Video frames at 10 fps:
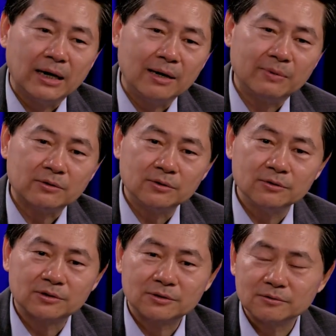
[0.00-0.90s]
but you
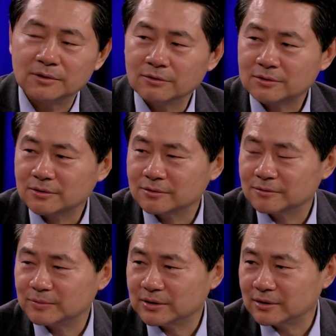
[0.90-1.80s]
used to also
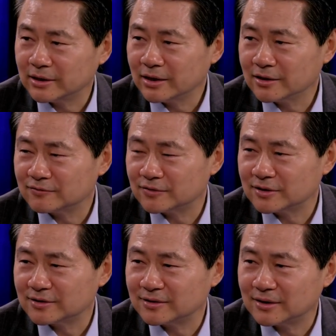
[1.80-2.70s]
be the dean of
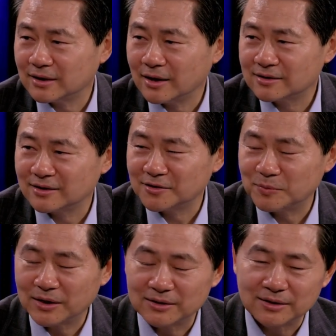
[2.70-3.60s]
Arts and
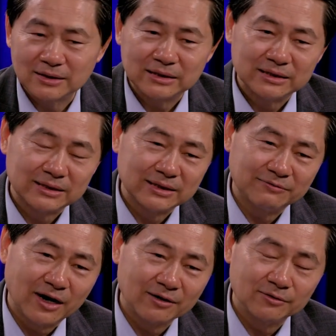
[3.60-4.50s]
Humanities
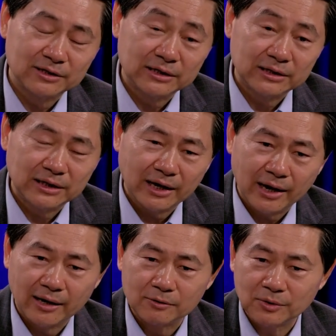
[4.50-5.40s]
faculty.
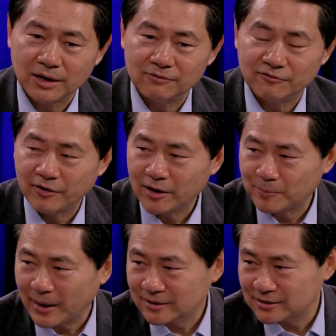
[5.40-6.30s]
And we have a
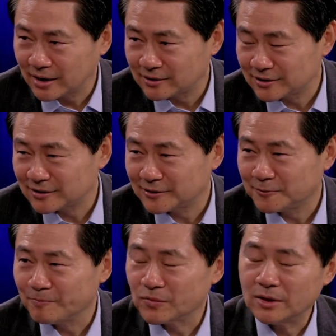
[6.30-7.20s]
Fairbank Center,
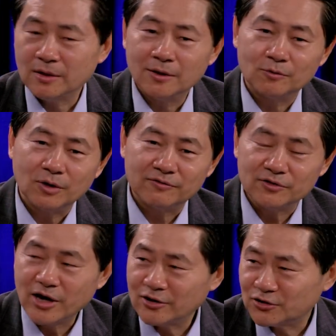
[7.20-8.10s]
we have a
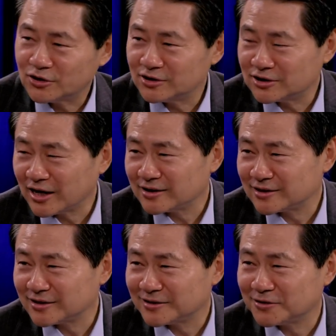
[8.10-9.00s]
Yanjin
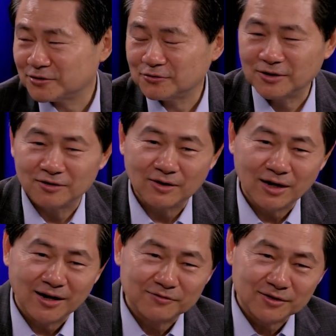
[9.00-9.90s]
Center, we have a
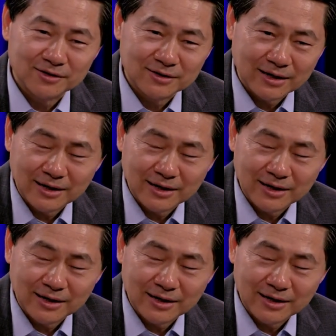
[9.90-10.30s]
Harvard